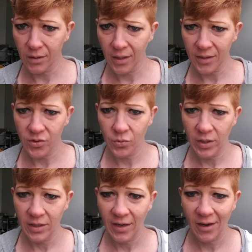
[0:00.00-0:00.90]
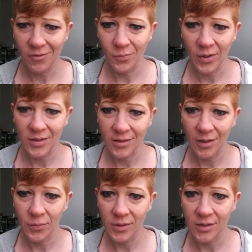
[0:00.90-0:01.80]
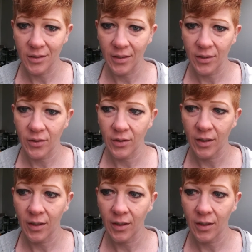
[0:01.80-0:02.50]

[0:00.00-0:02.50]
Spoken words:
next 3.5 months that I was in there,